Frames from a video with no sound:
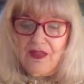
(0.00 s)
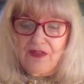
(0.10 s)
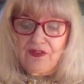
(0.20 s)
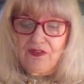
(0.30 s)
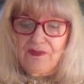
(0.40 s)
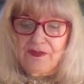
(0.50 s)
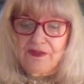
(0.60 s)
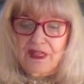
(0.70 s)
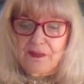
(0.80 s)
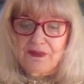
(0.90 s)
from the
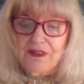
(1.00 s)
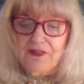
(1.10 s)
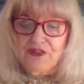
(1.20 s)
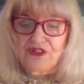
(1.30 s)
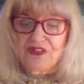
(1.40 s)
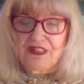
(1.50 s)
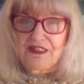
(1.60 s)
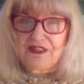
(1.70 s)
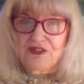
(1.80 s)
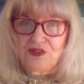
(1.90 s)
depths of their
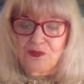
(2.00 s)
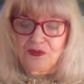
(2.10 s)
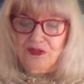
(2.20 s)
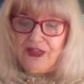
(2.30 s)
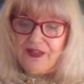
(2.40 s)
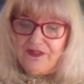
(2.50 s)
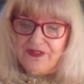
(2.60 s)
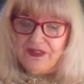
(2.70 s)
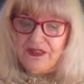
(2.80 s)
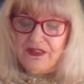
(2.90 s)
sea-scooped
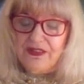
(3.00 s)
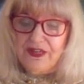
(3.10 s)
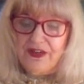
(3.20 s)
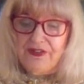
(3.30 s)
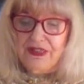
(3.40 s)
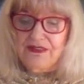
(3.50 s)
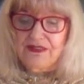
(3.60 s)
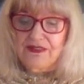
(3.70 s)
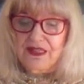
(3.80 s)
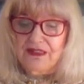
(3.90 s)
graves, carrying
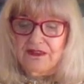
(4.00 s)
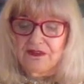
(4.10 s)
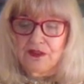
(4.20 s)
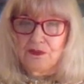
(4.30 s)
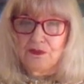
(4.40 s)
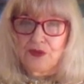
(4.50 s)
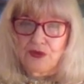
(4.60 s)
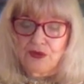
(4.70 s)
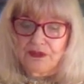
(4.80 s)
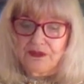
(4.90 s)
sodden,
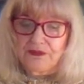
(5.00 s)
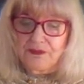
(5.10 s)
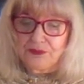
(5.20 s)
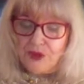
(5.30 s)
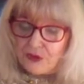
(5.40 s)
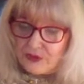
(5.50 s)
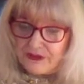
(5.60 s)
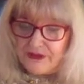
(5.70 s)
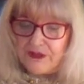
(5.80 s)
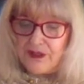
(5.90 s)
broken
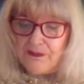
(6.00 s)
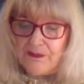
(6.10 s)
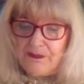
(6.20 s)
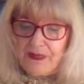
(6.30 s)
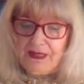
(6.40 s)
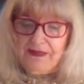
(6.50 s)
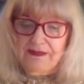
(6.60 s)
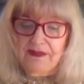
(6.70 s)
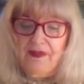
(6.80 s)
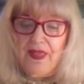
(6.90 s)
carpet
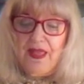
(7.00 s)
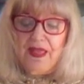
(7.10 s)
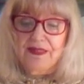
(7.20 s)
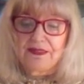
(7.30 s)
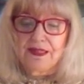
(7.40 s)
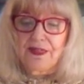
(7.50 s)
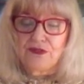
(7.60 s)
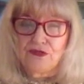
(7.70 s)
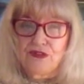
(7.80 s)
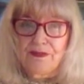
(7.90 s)
bags and
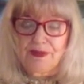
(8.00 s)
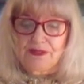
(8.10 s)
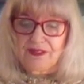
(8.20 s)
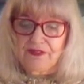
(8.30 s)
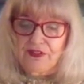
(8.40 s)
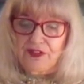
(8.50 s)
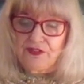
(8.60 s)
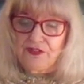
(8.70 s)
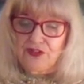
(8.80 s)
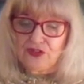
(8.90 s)
tattered remnants of a life
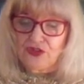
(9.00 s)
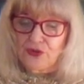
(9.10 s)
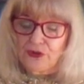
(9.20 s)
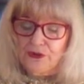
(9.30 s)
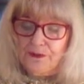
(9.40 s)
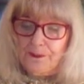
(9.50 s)
cut short.